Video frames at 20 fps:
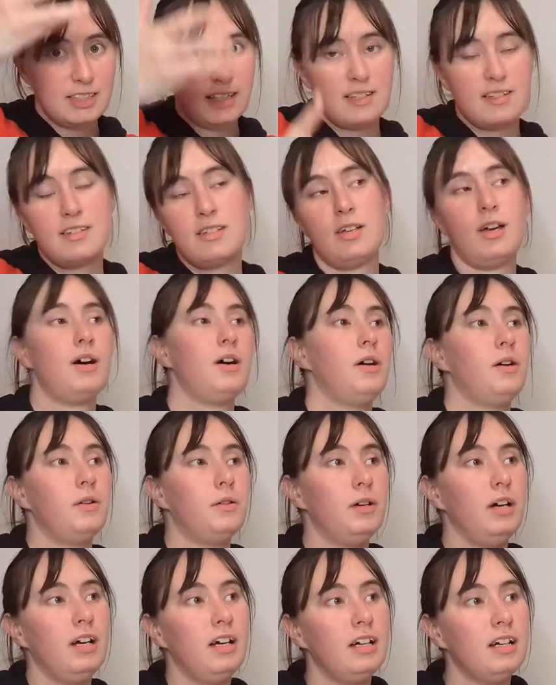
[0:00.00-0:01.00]

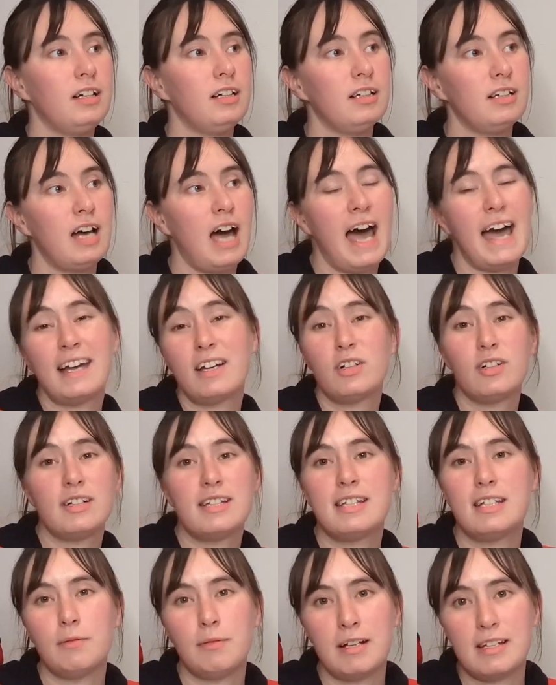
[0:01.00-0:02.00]
so I could
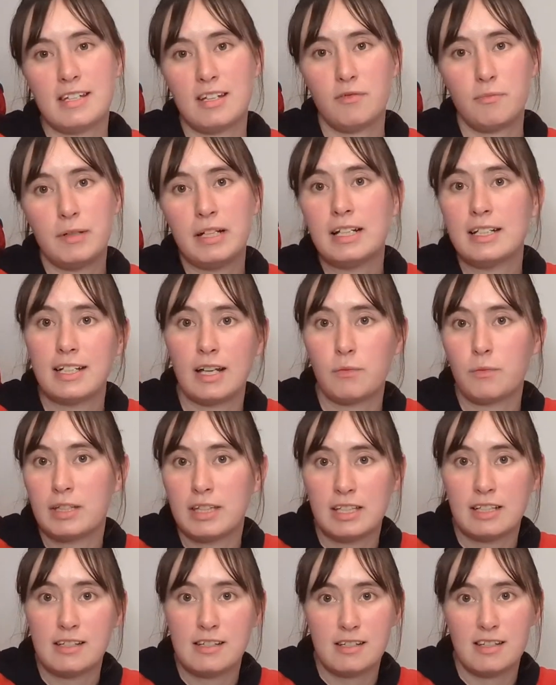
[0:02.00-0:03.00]
see myself being done with
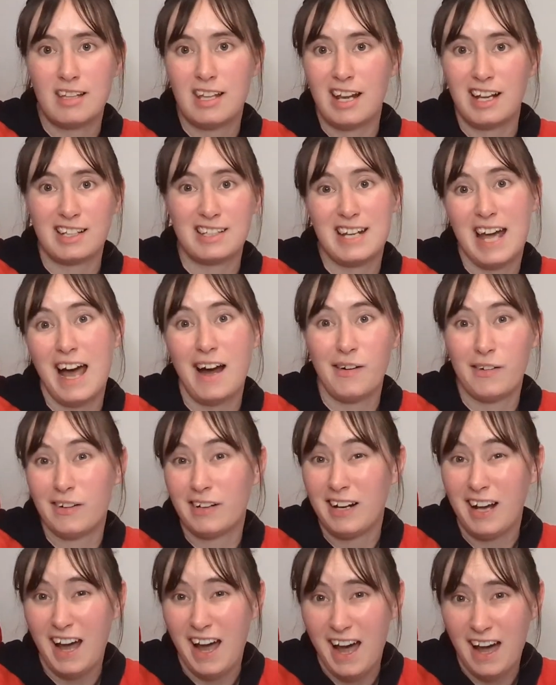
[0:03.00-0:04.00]
this in the next hour
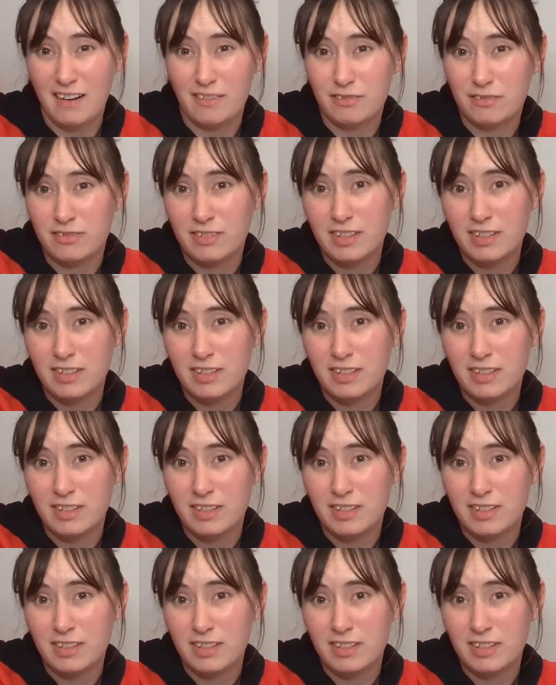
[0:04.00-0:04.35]
and a half.